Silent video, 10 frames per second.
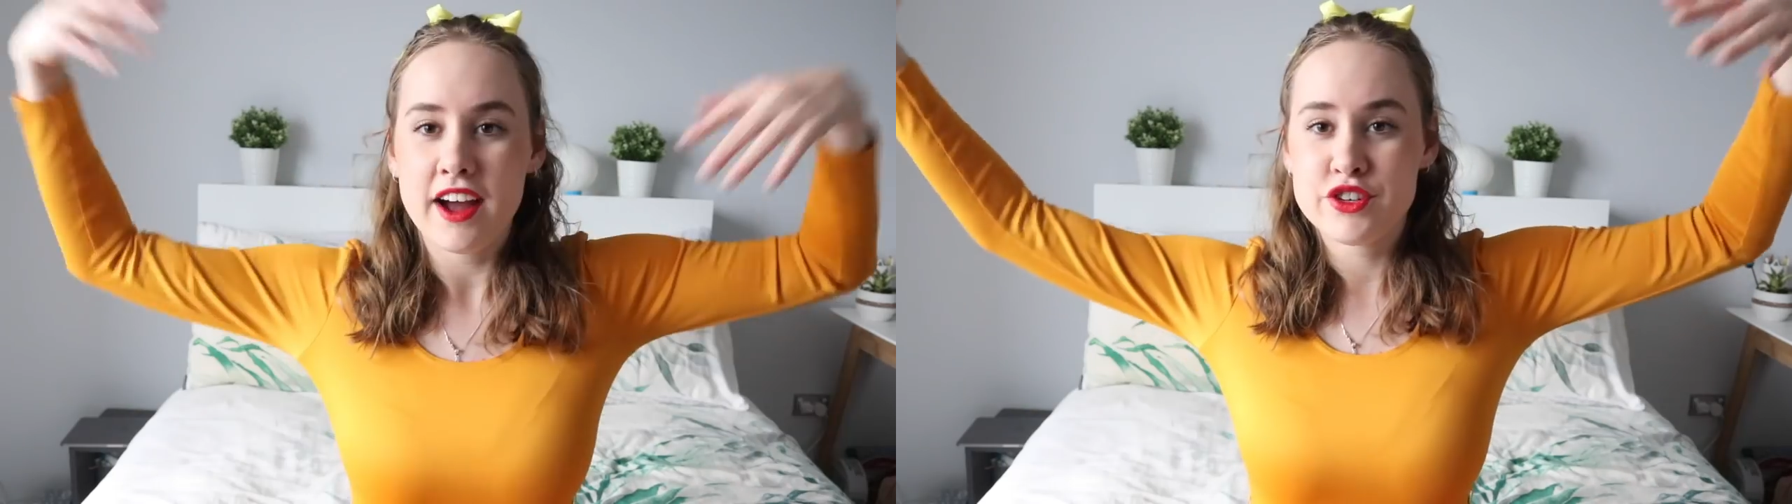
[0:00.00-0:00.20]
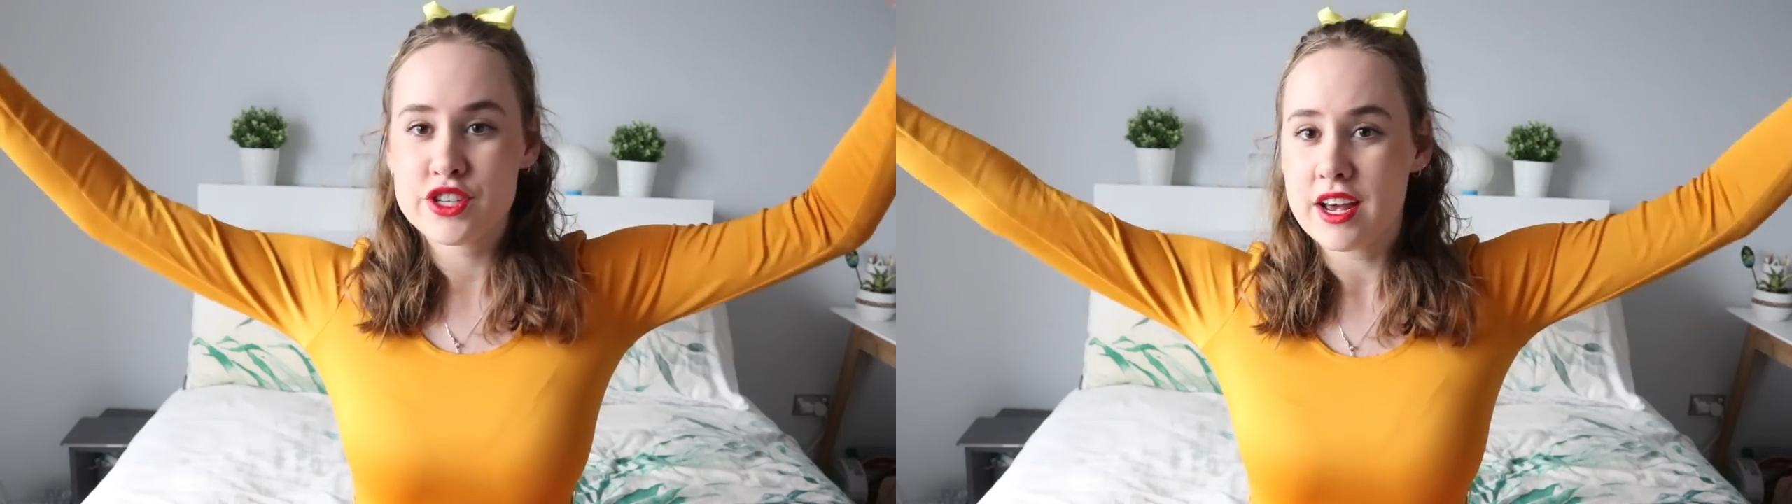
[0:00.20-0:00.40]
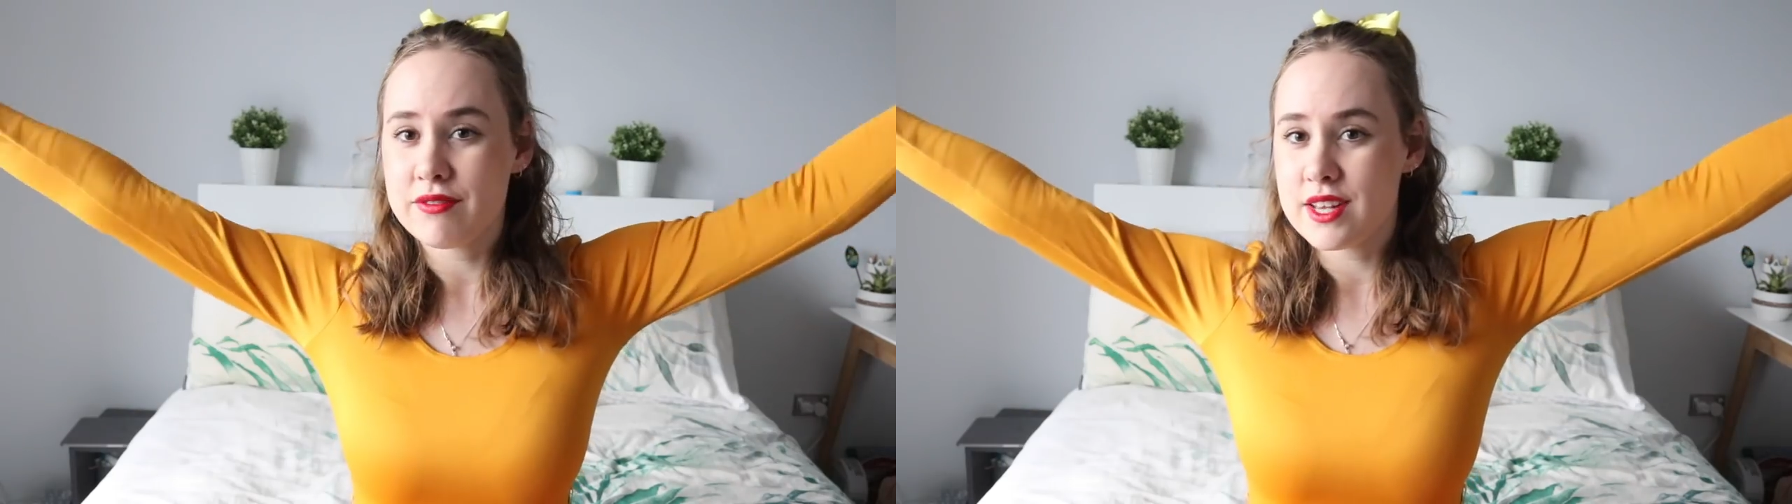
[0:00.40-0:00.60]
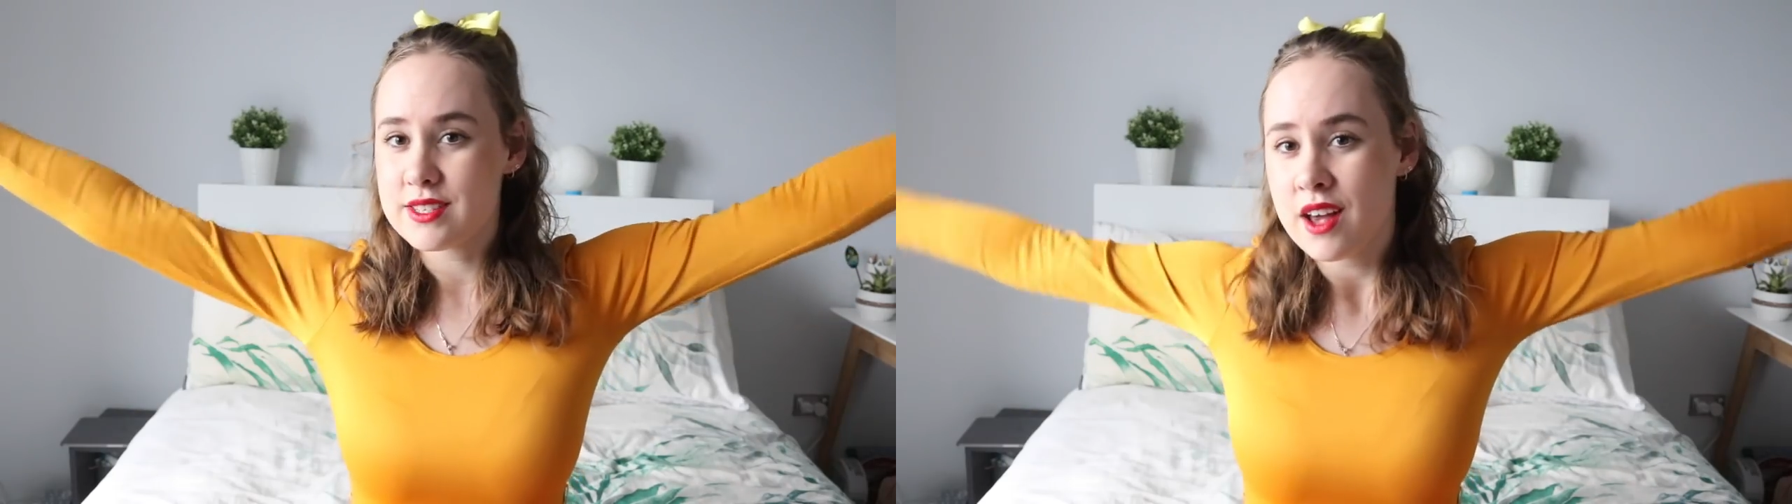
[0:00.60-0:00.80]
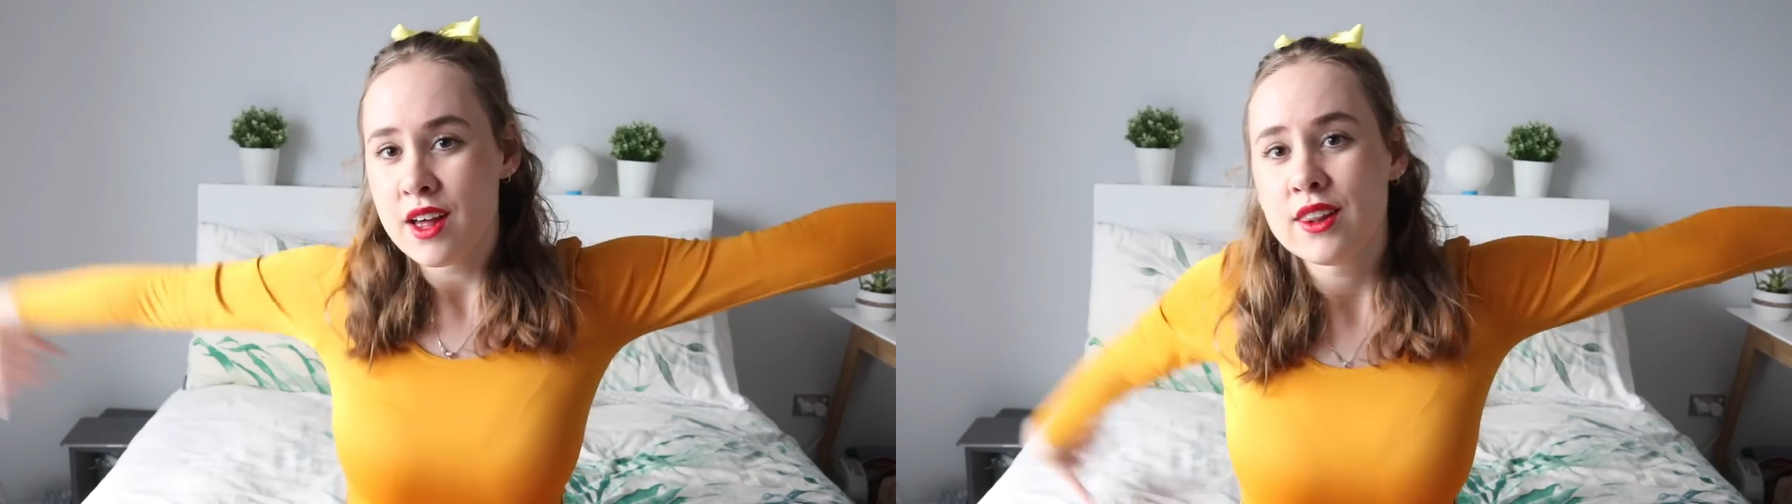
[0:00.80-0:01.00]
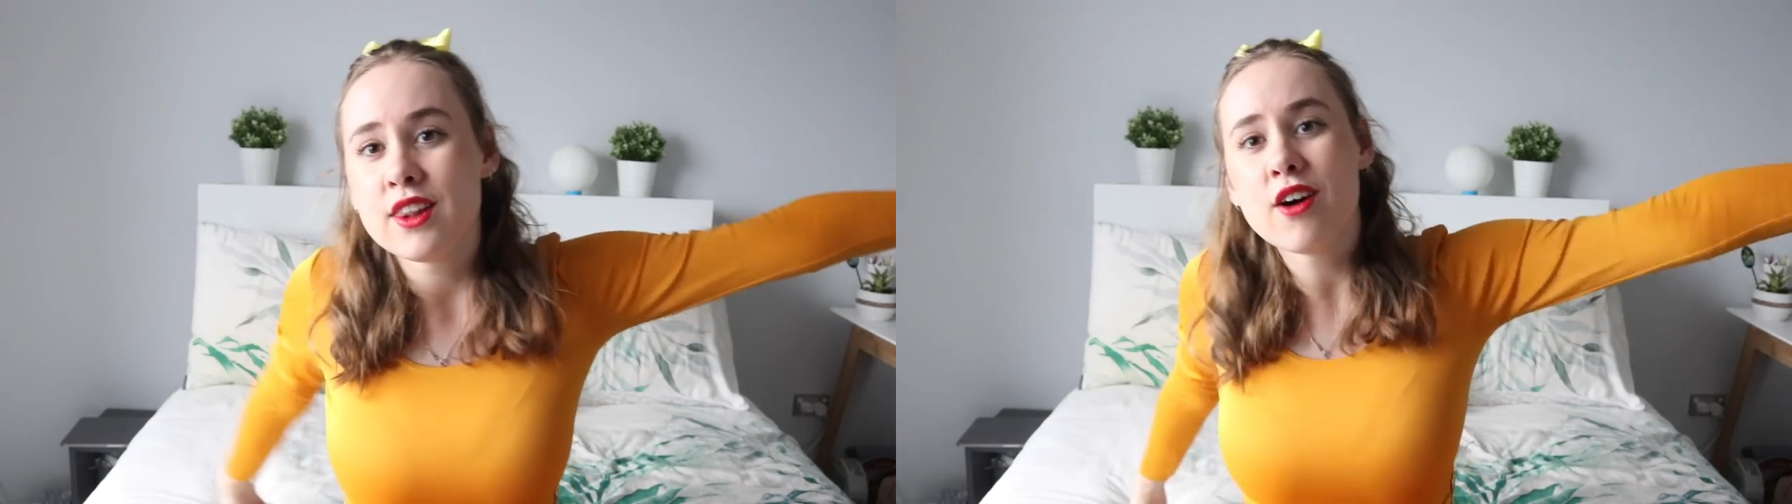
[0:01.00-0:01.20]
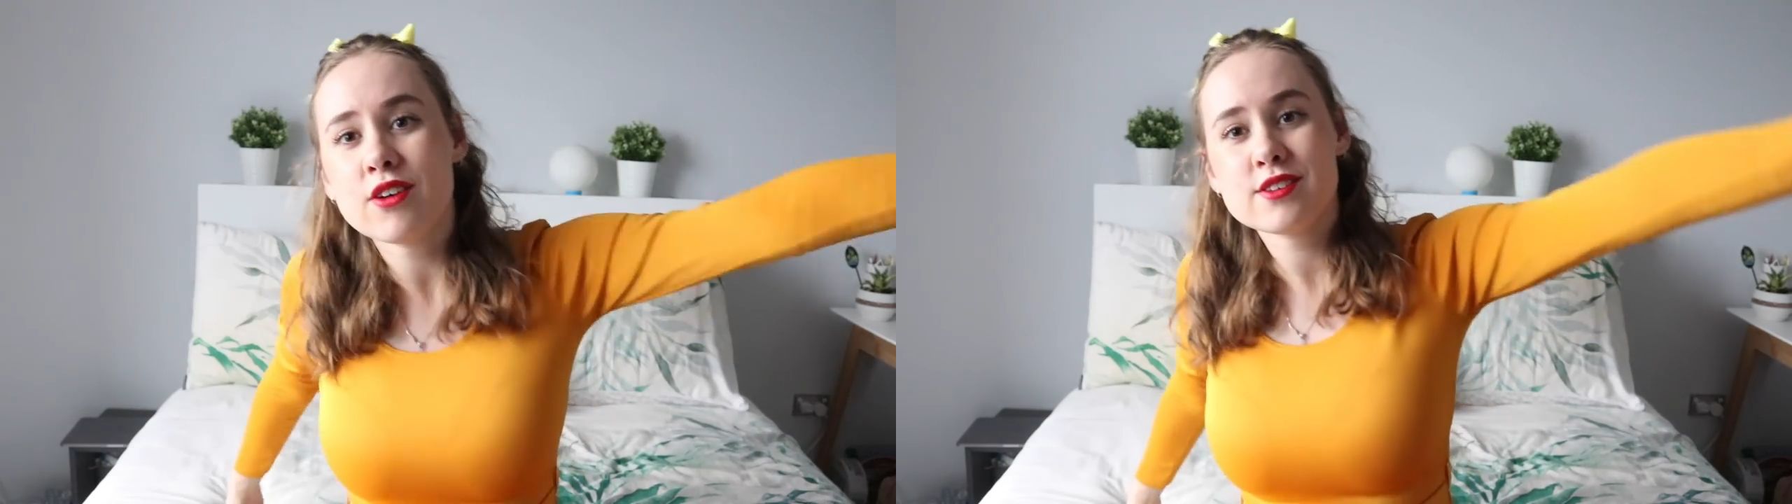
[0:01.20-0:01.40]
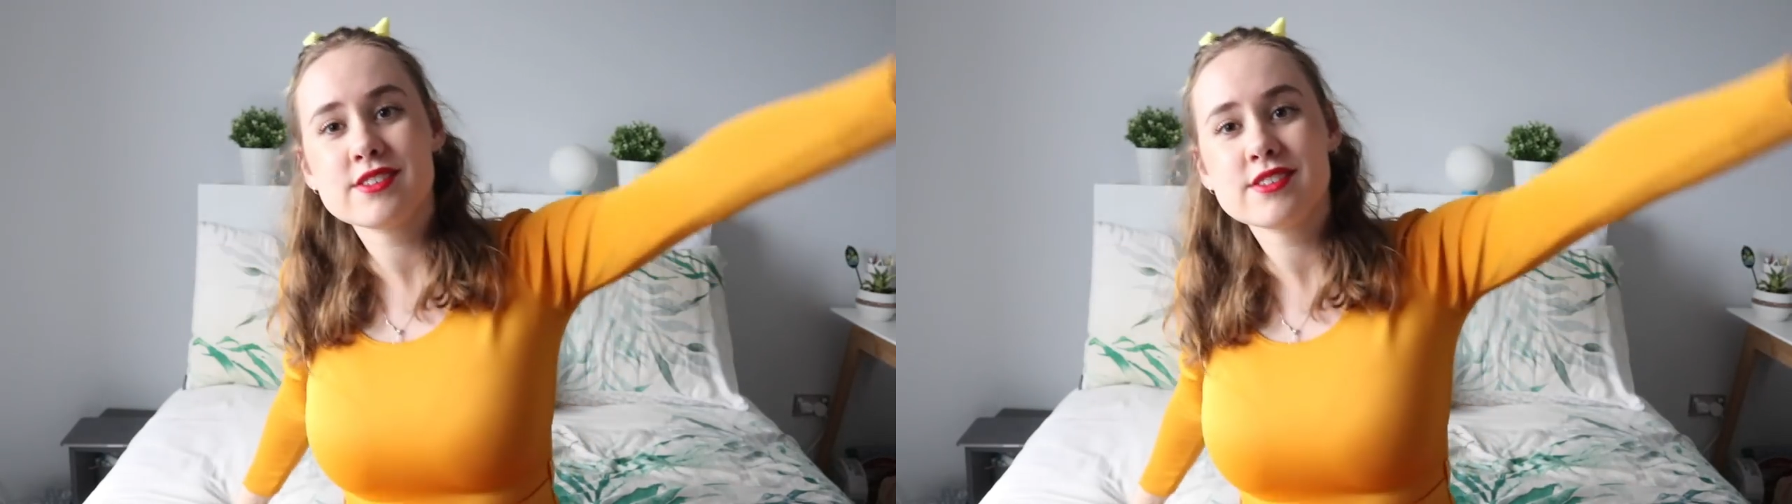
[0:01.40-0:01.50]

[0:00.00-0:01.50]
I just have this long